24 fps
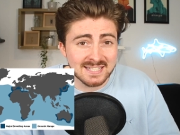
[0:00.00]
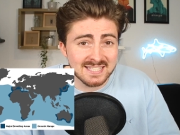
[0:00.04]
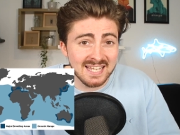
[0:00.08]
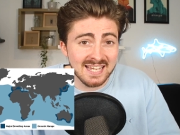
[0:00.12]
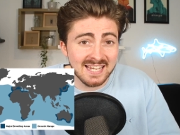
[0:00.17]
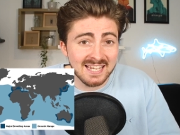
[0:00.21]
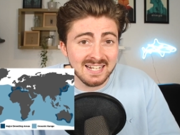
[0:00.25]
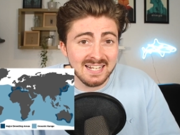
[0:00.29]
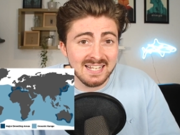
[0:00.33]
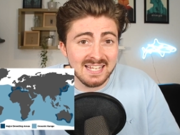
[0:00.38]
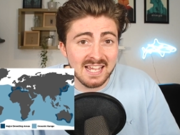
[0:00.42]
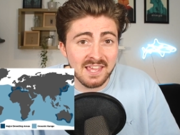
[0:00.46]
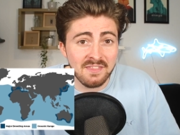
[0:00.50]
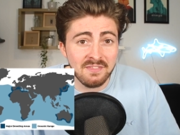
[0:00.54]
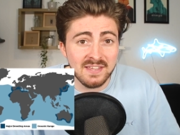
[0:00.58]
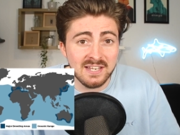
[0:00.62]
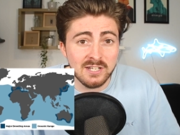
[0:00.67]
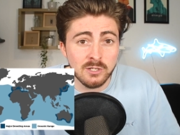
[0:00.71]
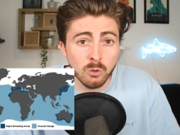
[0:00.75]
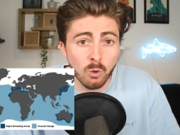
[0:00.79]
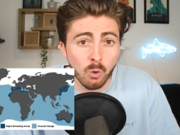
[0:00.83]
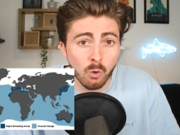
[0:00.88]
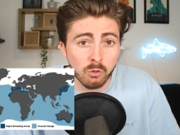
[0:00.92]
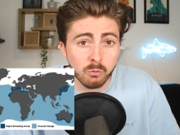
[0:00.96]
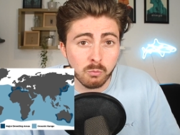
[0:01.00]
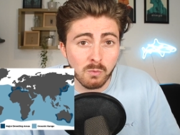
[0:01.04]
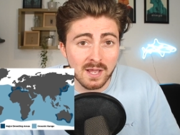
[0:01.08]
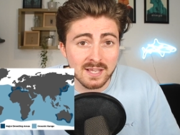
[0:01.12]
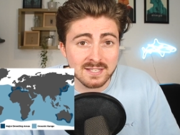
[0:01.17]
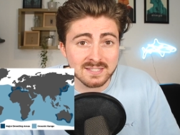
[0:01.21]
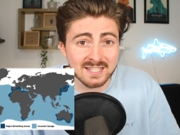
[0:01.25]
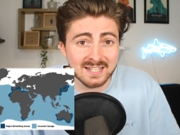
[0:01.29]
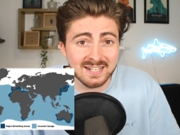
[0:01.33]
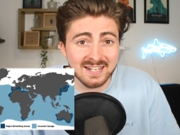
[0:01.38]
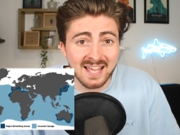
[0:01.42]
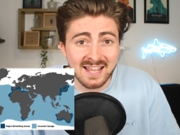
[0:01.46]
particularly in the
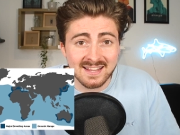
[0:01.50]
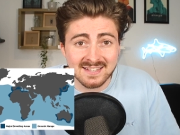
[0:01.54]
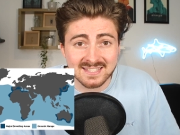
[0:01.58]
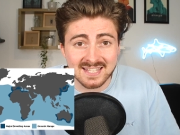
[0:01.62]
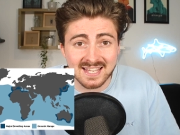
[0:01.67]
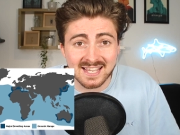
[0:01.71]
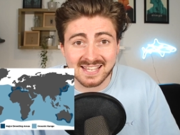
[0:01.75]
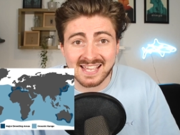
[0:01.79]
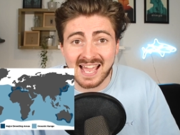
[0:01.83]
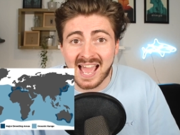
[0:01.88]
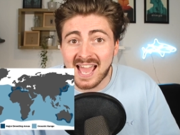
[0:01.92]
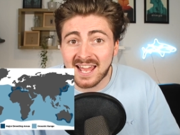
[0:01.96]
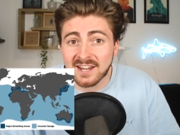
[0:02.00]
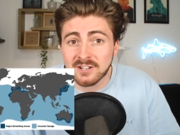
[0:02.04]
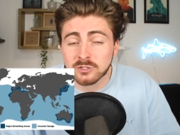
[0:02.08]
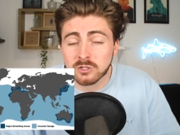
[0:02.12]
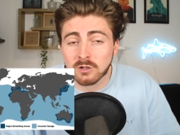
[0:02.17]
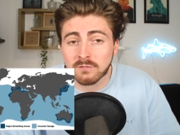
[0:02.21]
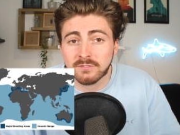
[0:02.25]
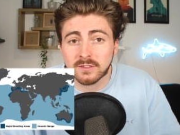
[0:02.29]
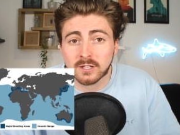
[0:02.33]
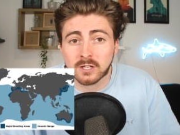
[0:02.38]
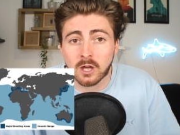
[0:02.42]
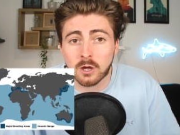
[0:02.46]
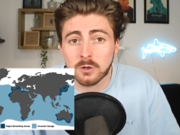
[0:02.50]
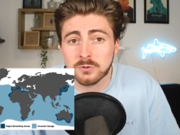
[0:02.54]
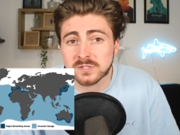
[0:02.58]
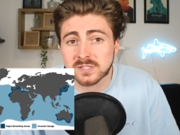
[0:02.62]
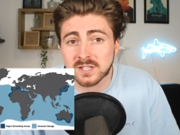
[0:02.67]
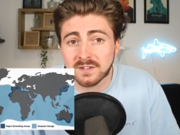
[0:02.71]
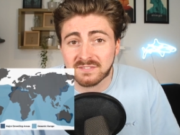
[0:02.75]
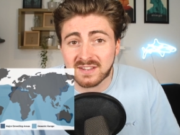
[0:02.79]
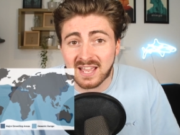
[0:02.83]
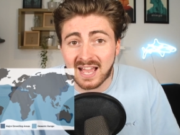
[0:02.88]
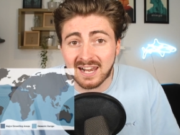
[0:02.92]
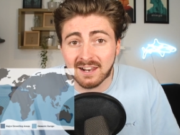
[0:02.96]
northwest Atlantic and off the
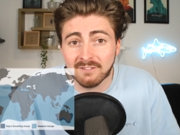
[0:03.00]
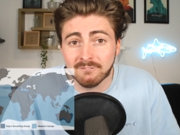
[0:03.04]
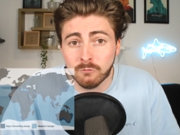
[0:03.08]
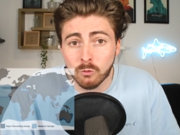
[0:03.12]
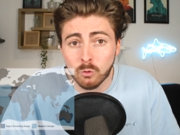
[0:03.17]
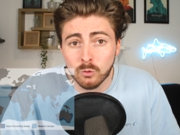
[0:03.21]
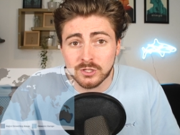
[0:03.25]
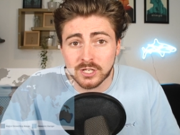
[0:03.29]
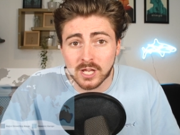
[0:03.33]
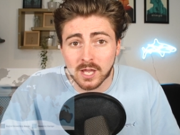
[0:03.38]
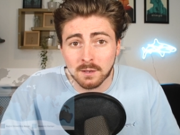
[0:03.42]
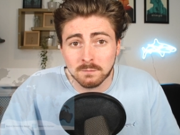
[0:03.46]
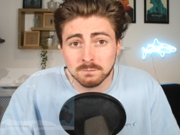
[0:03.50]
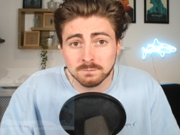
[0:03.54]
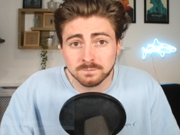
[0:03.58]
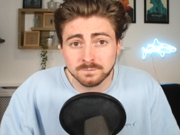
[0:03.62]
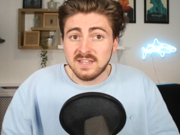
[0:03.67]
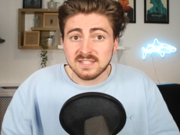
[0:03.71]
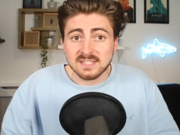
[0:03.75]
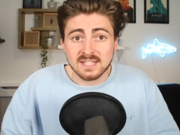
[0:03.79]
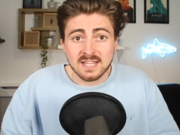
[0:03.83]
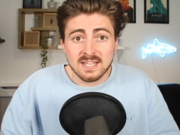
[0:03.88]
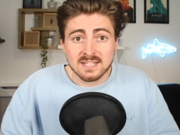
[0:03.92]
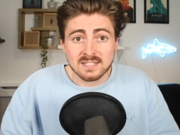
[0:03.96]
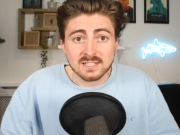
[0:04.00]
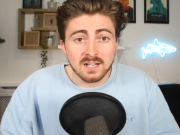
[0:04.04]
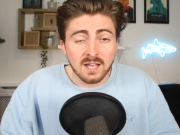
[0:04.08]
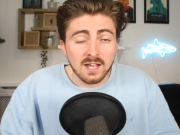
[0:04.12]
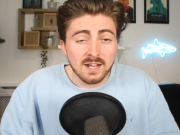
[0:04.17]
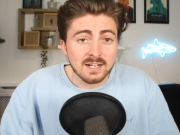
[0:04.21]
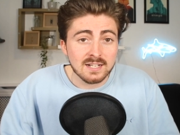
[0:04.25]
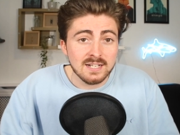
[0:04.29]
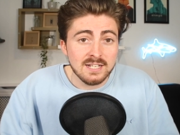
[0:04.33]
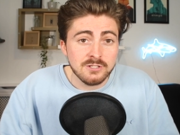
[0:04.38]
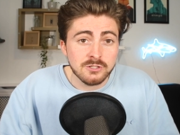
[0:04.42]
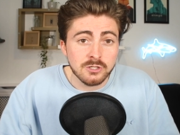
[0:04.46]
coast of California. This is
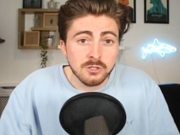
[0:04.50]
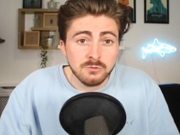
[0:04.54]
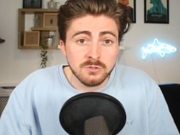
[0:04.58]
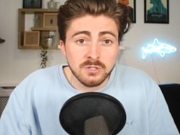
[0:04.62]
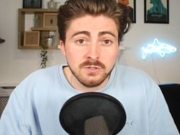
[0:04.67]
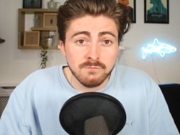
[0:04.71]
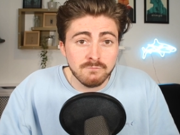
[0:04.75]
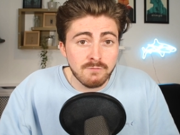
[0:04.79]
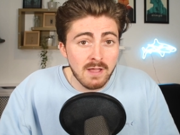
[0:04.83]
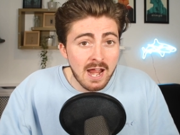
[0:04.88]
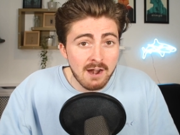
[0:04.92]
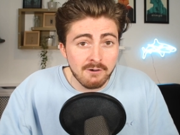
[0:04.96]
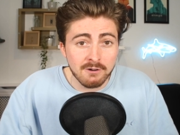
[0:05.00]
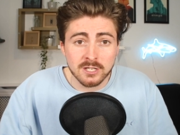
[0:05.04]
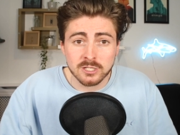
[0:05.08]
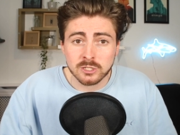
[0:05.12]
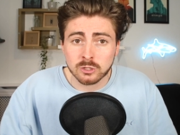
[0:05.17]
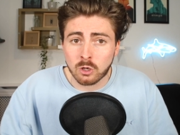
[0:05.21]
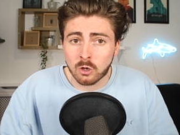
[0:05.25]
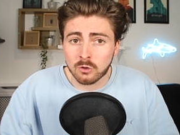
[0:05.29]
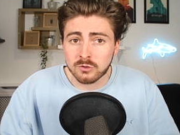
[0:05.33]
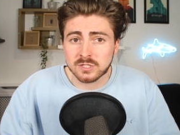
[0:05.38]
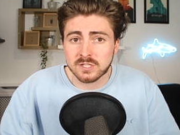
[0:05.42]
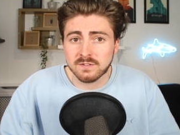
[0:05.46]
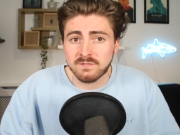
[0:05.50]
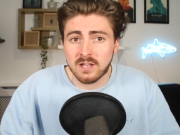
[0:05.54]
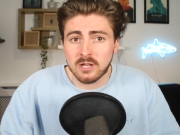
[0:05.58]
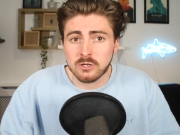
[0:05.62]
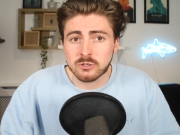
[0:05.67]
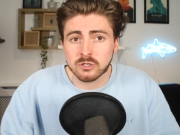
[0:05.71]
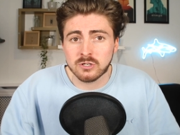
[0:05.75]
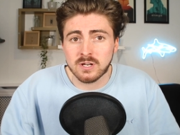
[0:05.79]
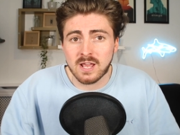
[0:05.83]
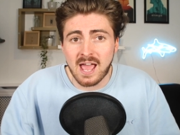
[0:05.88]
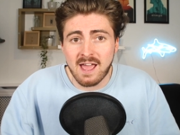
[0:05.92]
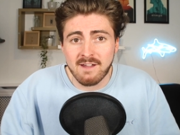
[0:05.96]
likely due to various
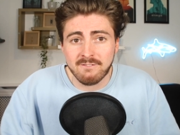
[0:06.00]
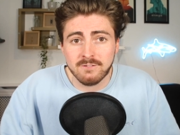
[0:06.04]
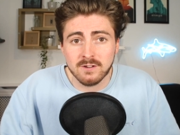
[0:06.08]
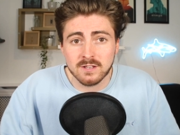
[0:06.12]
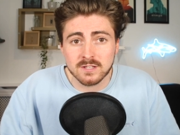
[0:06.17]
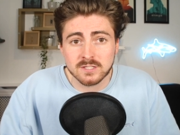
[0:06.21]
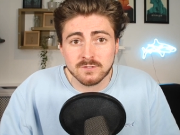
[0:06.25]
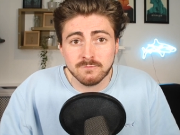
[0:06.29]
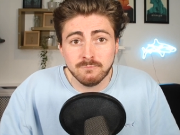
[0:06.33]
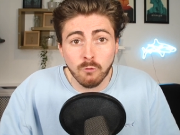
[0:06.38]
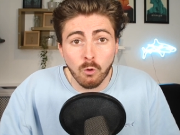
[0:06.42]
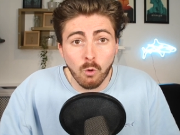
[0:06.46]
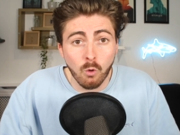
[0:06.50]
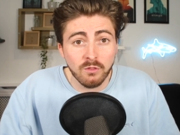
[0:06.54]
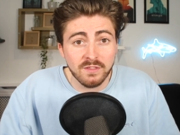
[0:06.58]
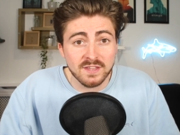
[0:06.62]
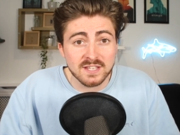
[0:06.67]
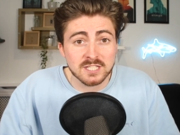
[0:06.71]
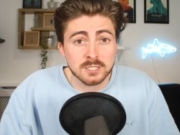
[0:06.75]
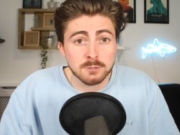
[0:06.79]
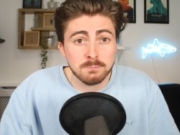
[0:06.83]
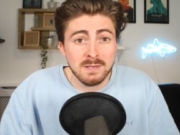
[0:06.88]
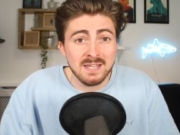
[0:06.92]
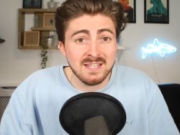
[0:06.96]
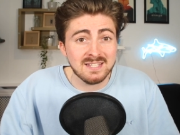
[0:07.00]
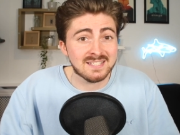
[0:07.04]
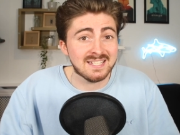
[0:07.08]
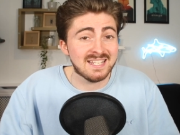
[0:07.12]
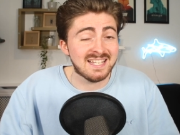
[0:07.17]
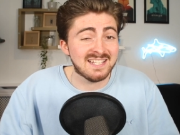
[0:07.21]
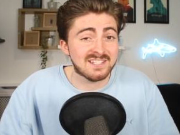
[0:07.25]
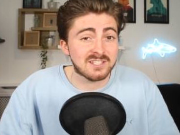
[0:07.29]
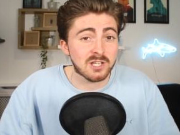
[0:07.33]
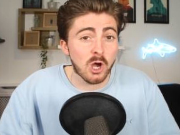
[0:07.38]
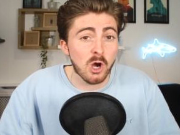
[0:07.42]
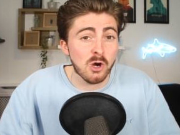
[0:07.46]
conservation efforts for this
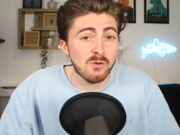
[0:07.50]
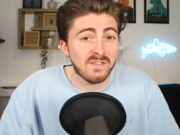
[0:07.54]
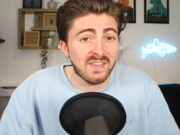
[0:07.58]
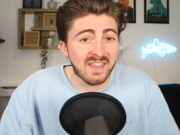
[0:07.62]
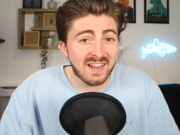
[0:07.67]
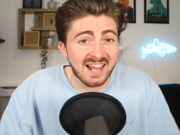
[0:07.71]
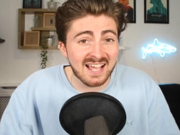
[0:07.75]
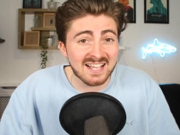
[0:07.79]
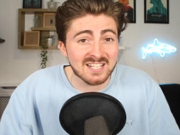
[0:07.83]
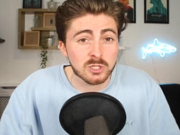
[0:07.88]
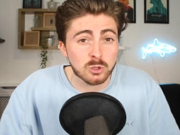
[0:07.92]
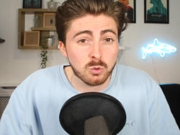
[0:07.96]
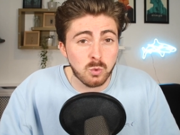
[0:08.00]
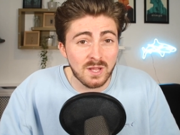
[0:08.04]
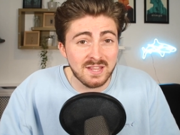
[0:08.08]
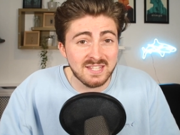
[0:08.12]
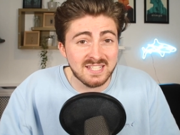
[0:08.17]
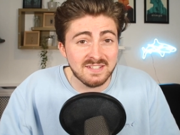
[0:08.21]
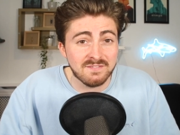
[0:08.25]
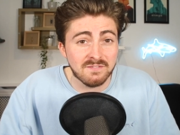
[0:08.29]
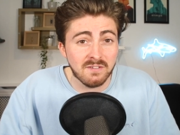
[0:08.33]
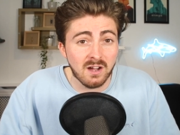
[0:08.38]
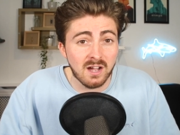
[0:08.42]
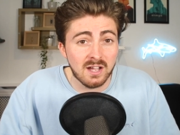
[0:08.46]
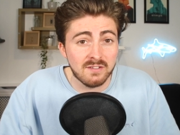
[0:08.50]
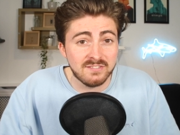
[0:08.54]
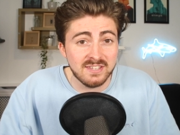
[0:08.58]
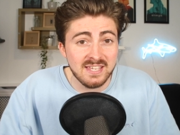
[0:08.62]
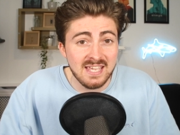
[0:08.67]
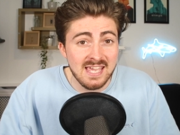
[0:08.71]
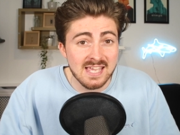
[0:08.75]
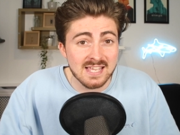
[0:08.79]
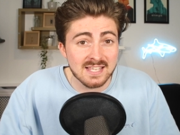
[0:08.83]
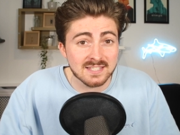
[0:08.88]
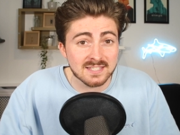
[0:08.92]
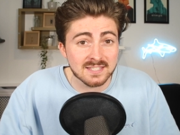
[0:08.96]
species over the last
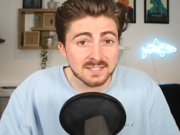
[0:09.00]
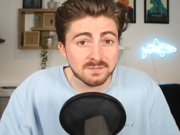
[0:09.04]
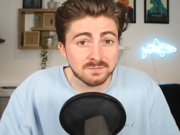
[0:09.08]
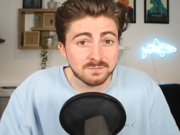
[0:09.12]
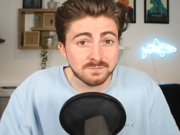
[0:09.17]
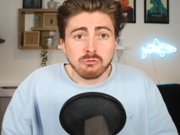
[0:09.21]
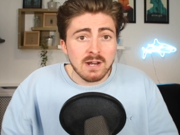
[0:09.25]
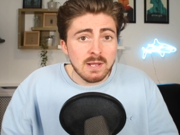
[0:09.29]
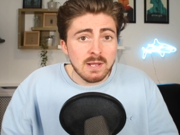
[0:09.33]
twenty-five years.